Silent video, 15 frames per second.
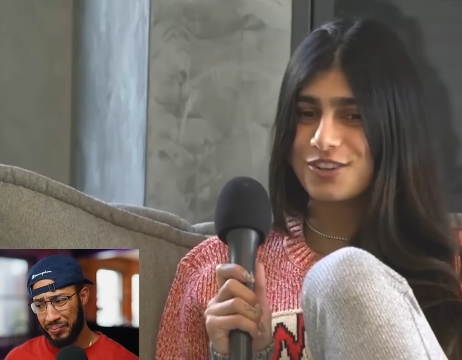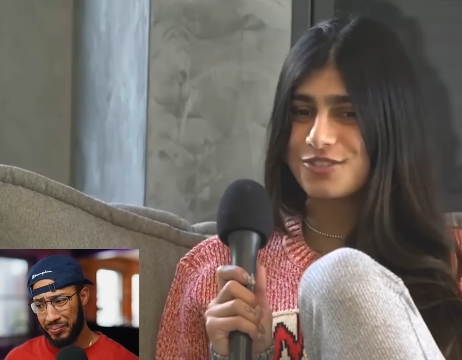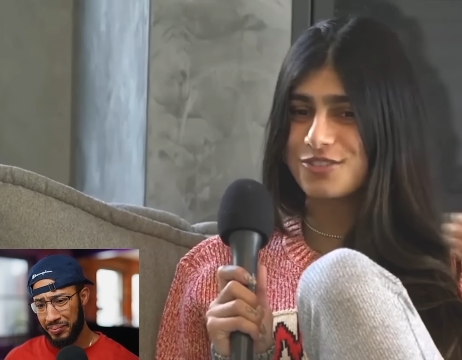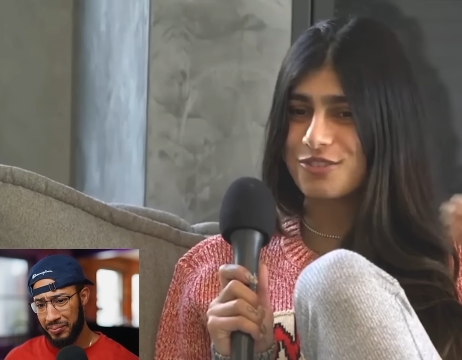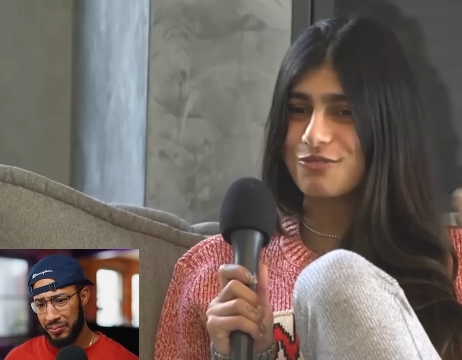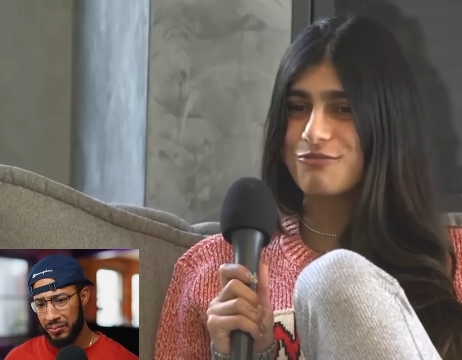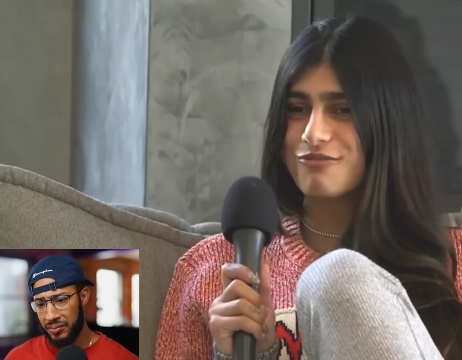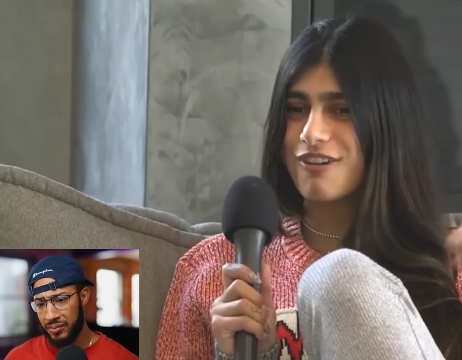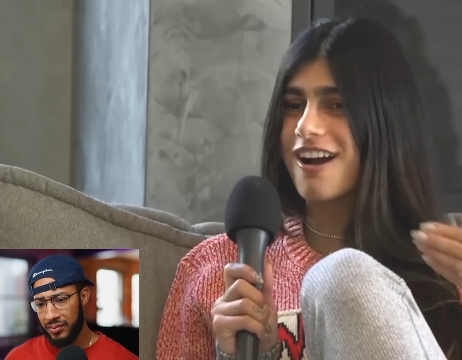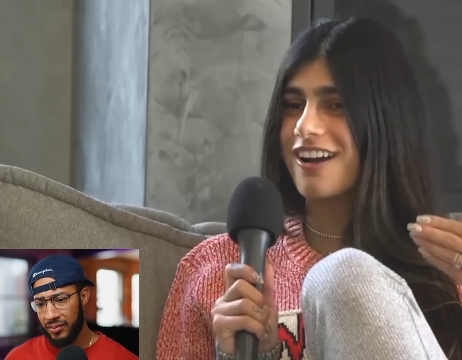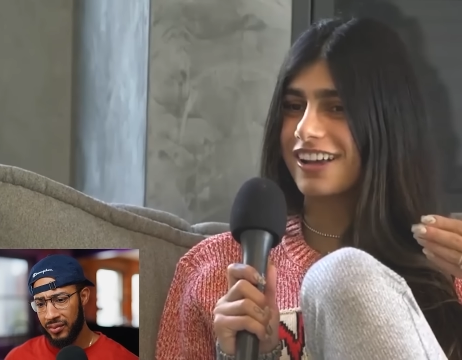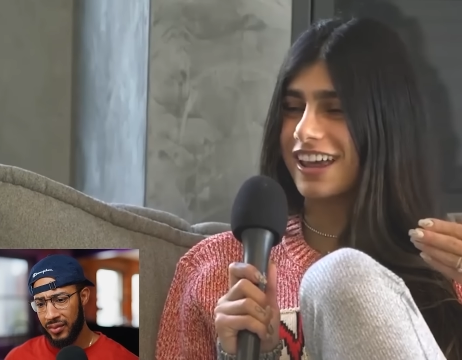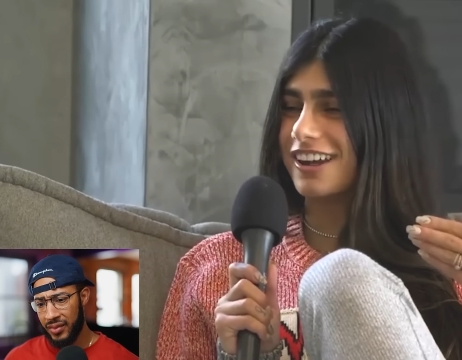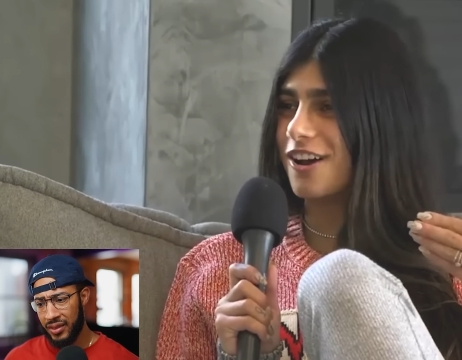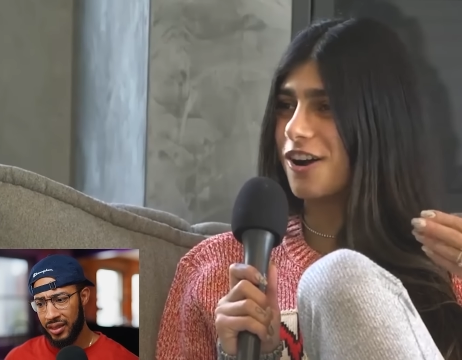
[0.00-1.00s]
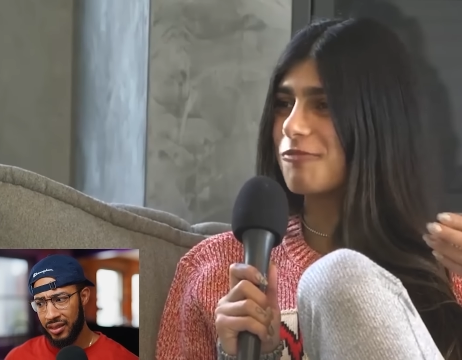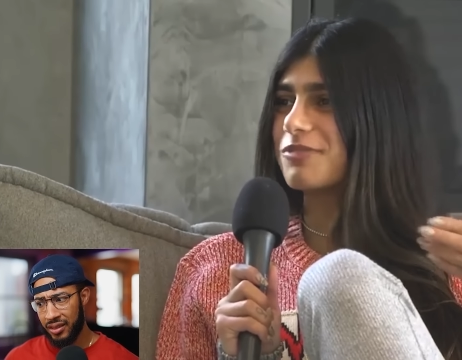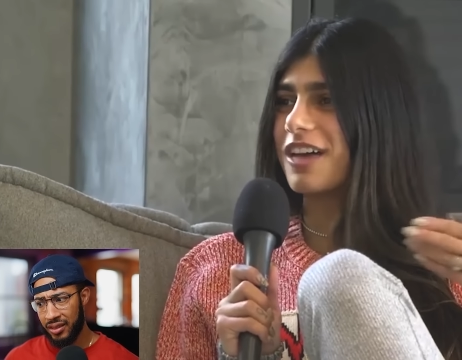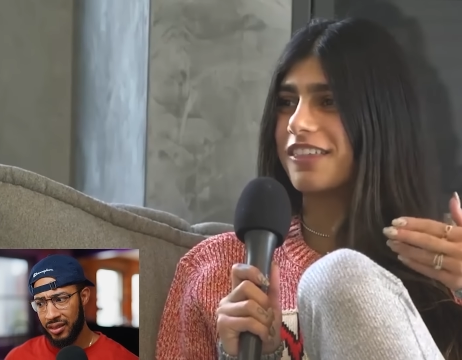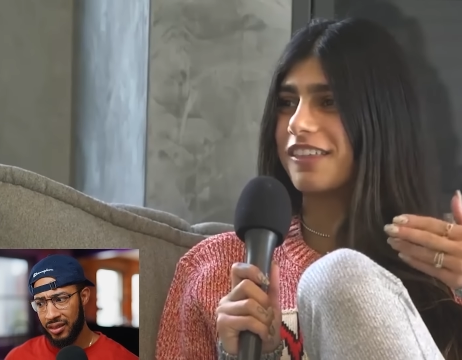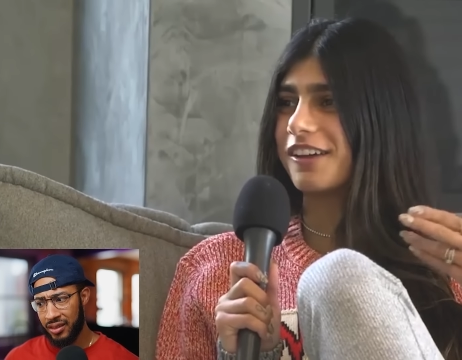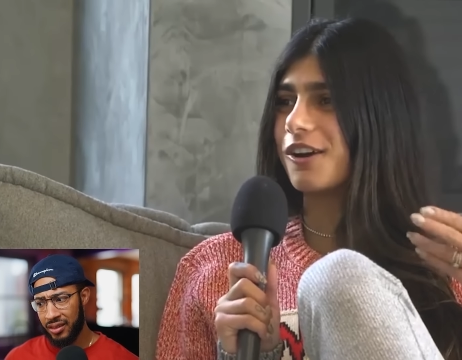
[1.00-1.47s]
Speaker 1: under the rug and
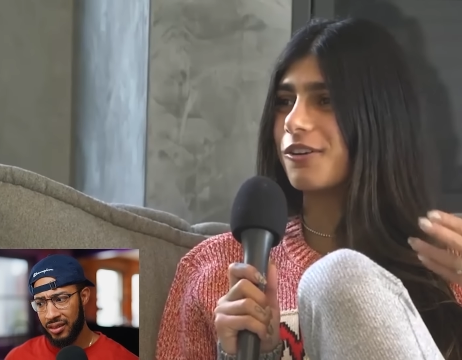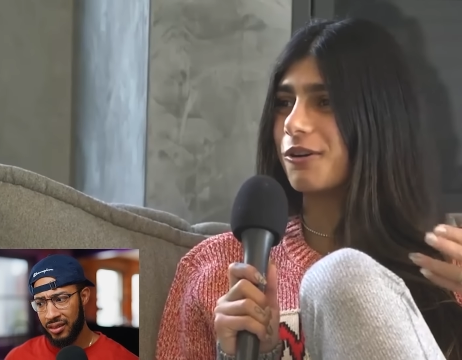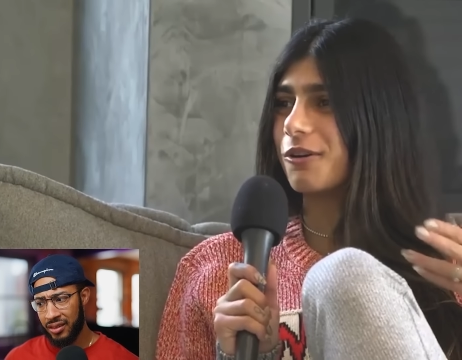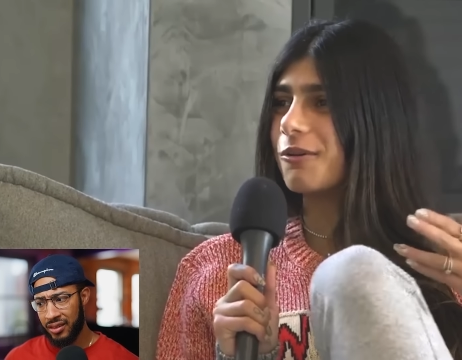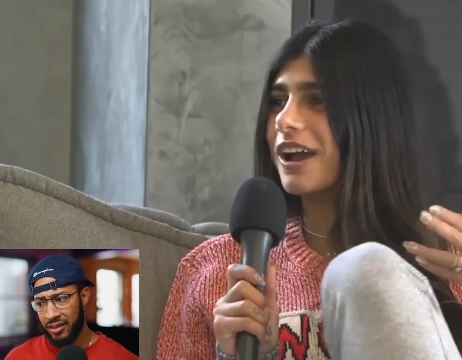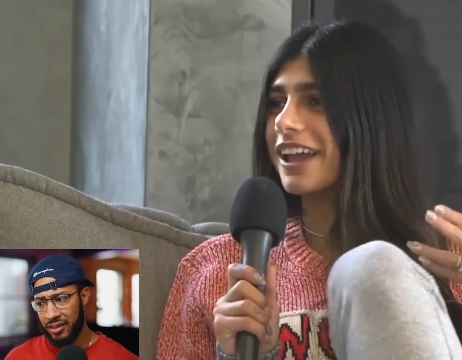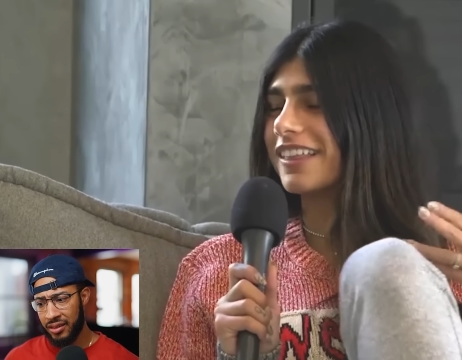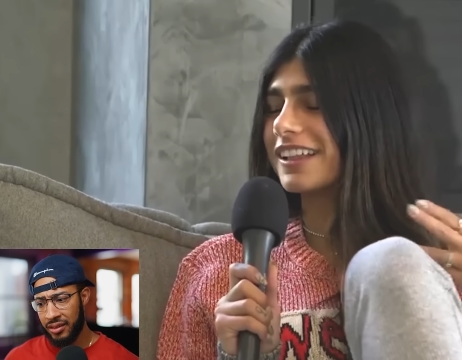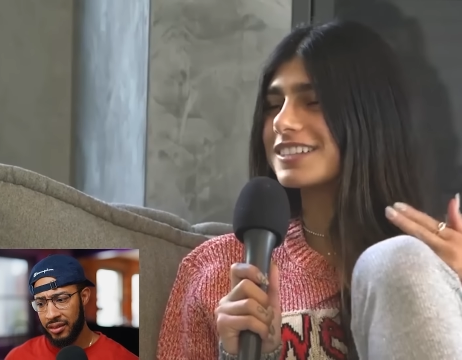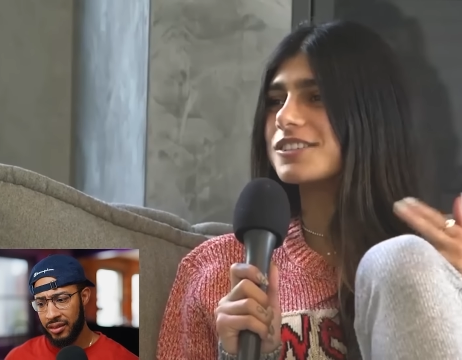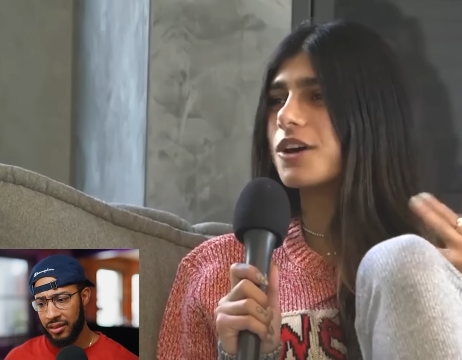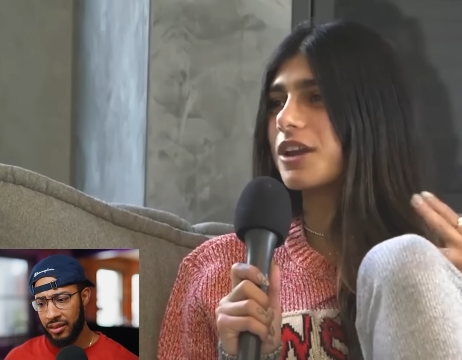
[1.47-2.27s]
hope that they go away. That's